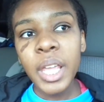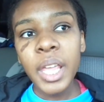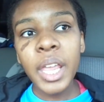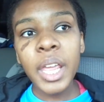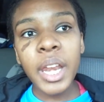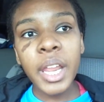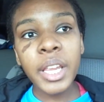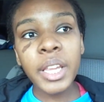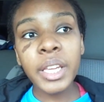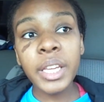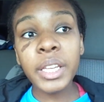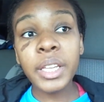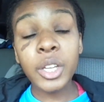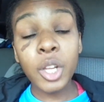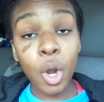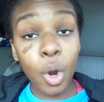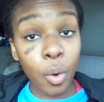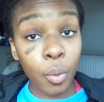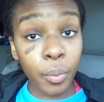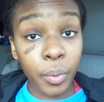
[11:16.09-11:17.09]
and they
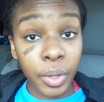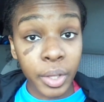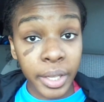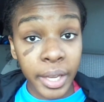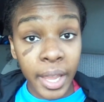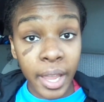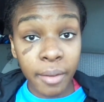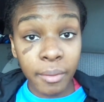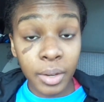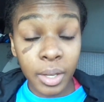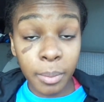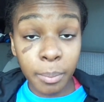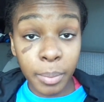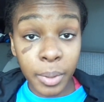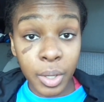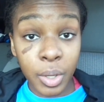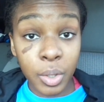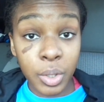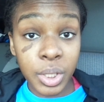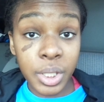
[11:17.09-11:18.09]
don't really have any
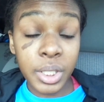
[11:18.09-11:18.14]
bills,